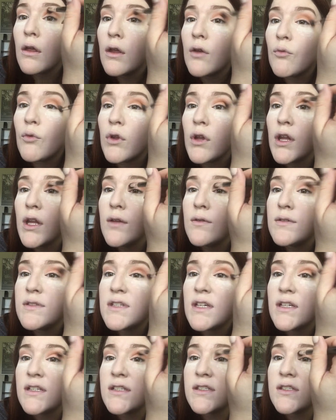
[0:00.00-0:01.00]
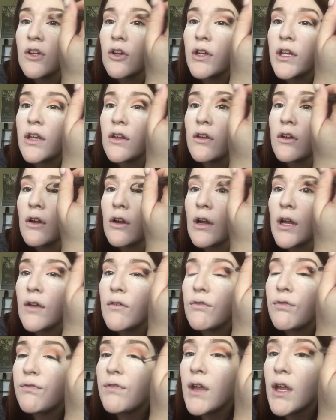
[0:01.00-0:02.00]
And really using circular
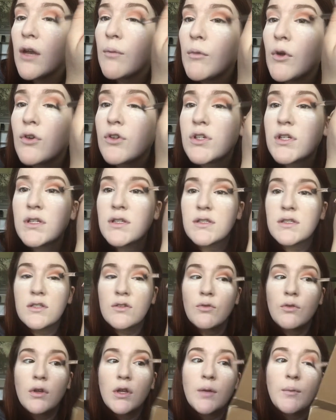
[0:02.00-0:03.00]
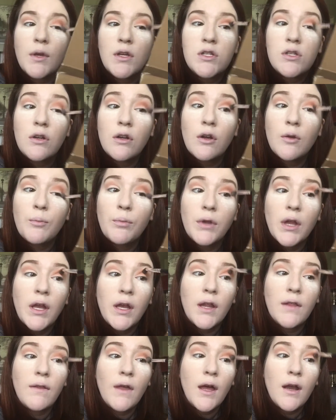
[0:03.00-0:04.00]
and fan motions to really make sure you're
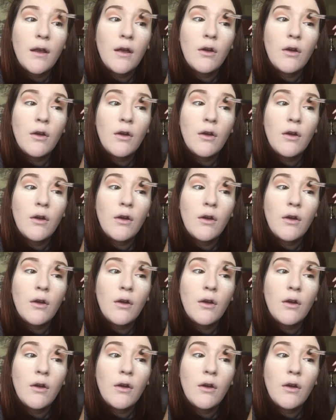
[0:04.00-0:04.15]
blending that